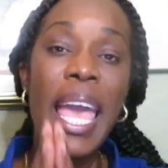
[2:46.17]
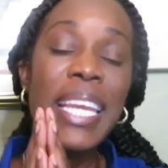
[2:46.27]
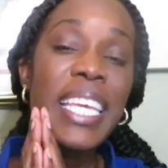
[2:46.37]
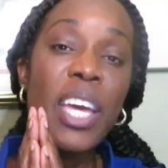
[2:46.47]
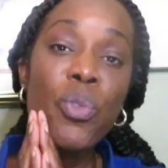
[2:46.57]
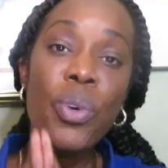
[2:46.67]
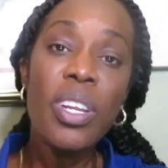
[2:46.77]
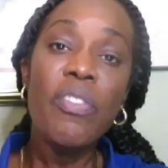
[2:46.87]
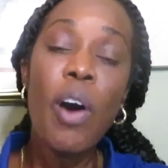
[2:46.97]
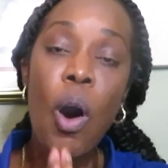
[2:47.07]
and get
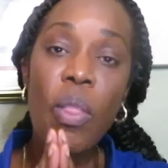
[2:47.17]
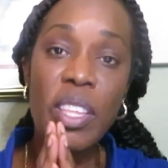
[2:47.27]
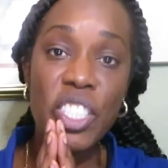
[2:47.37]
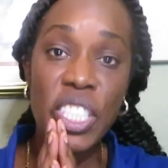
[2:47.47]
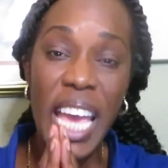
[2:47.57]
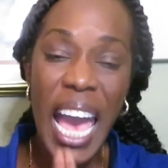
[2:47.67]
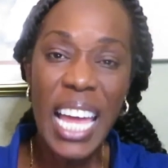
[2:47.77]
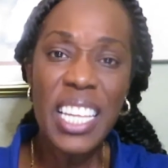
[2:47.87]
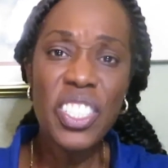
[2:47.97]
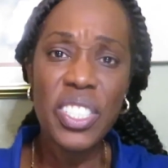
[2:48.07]
rid of all the
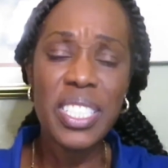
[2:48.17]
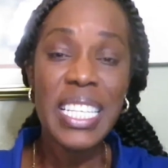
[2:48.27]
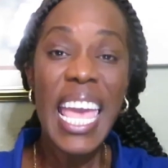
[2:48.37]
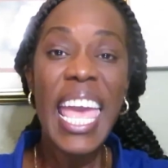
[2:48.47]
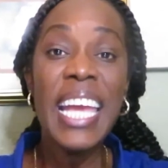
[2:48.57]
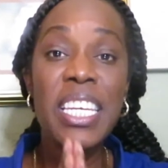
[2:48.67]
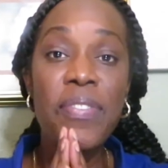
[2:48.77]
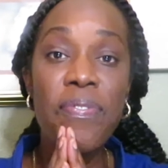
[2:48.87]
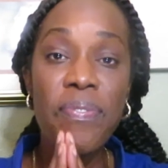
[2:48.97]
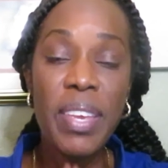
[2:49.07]
challenges and
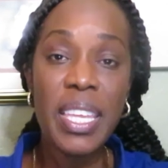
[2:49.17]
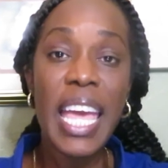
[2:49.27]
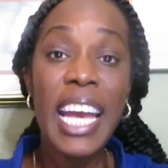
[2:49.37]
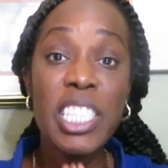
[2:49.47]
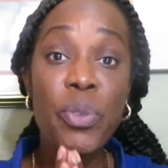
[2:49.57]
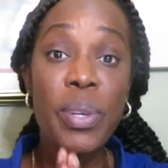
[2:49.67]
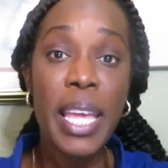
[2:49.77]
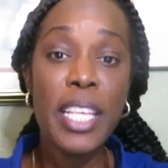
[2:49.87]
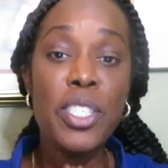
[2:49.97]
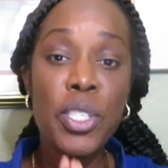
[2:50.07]
defeat as it
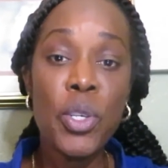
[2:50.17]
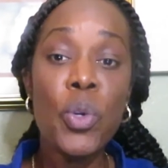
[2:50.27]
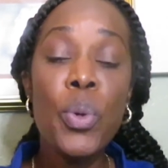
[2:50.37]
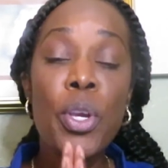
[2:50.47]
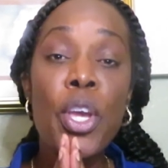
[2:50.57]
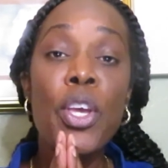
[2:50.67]
relates to